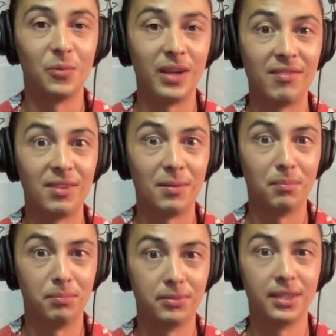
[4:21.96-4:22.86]
and we have
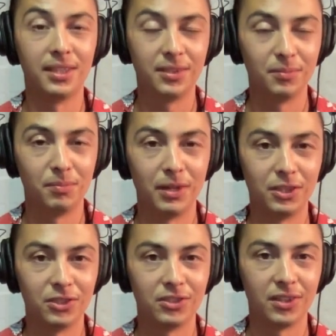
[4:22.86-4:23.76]
that bright
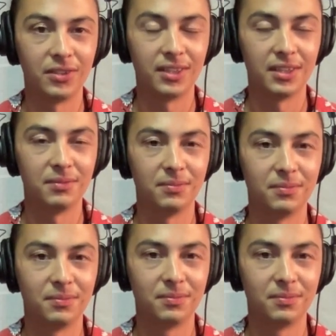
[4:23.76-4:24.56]
major sound again.